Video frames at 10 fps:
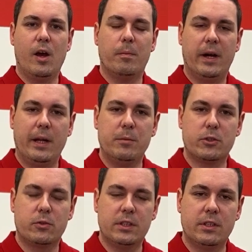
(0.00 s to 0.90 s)
my name is
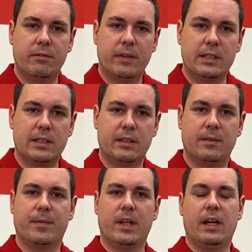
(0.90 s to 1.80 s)
Christoph Watzke
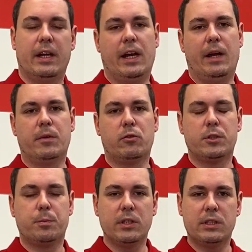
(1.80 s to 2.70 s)
and I'm the
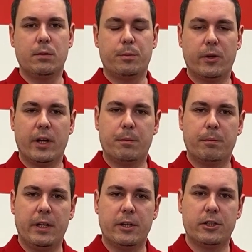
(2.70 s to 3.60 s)
responsible product
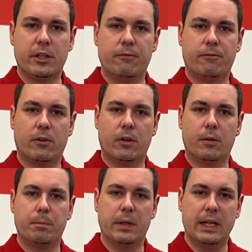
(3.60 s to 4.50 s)
manager for
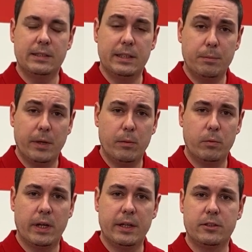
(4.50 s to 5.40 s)
plastic pipe
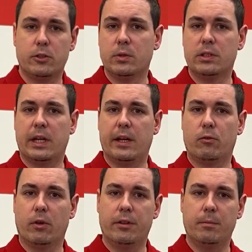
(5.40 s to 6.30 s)
welding tools at
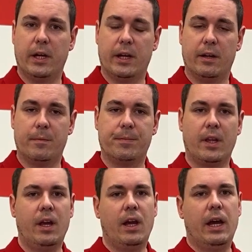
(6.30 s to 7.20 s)
Rothenberger.
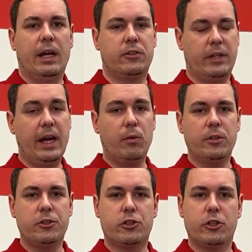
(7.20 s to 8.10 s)
And today I
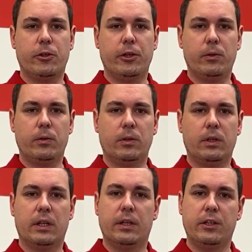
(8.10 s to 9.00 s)
want to show you
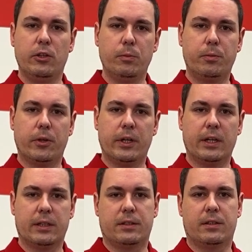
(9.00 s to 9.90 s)
a new
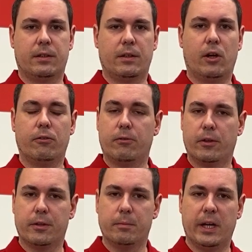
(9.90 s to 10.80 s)
product of
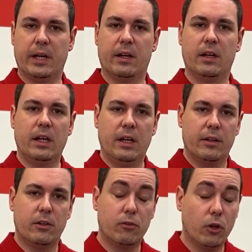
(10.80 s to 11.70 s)
Rothenberger,
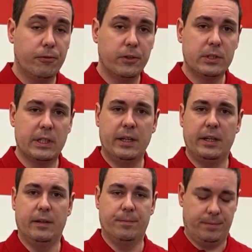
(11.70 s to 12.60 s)
the ROFUSE
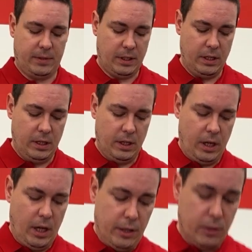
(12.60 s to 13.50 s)
Sani.
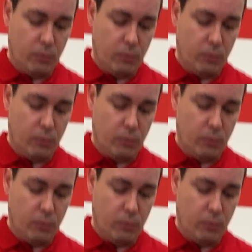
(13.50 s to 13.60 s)
The